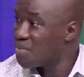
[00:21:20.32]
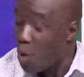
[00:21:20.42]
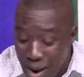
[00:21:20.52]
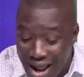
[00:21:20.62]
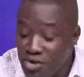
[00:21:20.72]

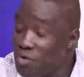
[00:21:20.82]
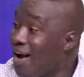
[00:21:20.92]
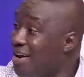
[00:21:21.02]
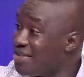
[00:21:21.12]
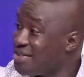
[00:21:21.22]
Who hand over?
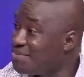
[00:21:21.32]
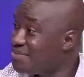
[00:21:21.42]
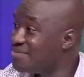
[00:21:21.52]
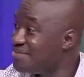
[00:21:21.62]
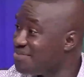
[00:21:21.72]

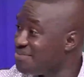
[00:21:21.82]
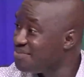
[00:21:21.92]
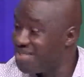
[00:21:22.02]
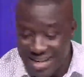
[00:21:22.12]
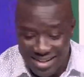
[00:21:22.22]

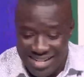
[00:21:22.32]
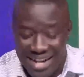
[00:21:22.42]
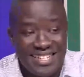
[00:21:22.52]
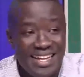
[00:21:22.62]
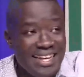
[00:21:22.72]
The
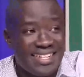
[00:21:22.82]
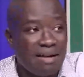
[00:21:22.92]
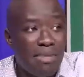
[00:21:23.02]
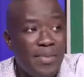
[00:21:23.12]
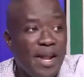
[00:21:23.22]
entrance in the
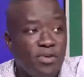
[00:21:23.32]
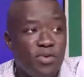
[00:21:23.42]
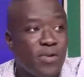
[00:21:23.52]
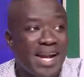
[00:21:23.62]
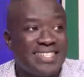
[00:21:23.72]
entrance,
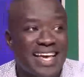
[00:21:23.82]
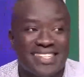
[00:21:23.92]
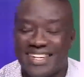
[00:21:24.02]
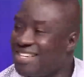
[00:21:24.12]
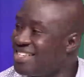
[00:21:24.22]
no one has
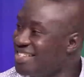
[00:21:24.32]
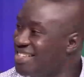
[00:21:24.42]
answered.